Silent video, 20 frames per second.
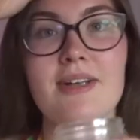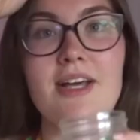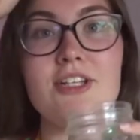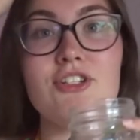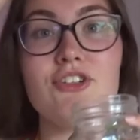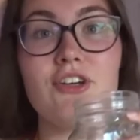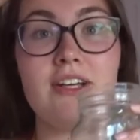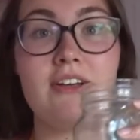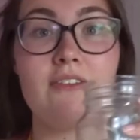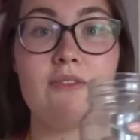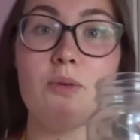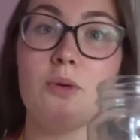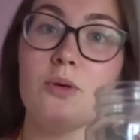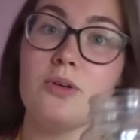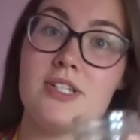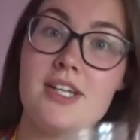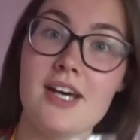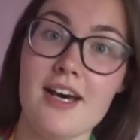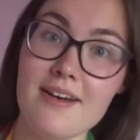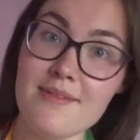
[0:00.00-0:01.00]
A drink of
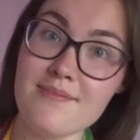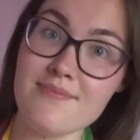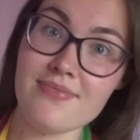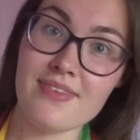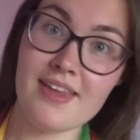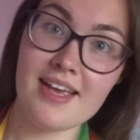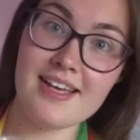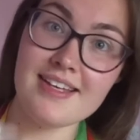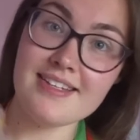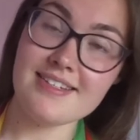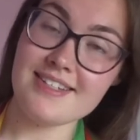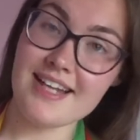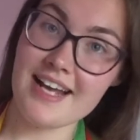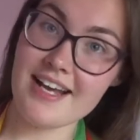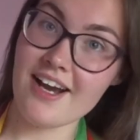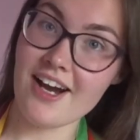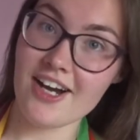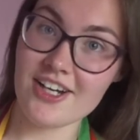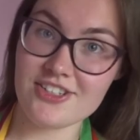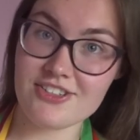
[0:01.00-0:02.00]
water.
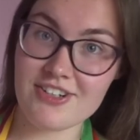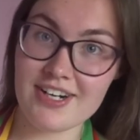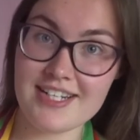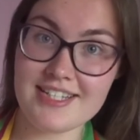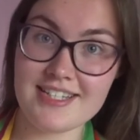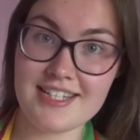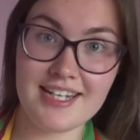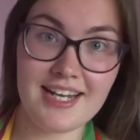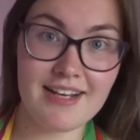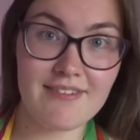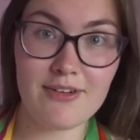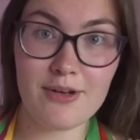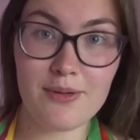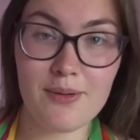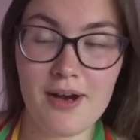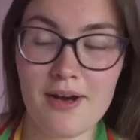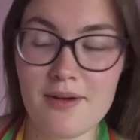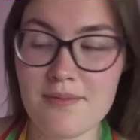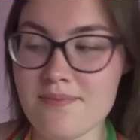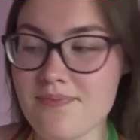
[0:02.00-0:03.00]
Stay hydrated,
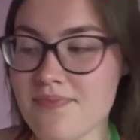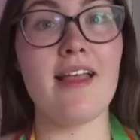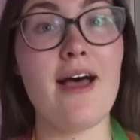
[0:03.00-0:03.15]
everyone.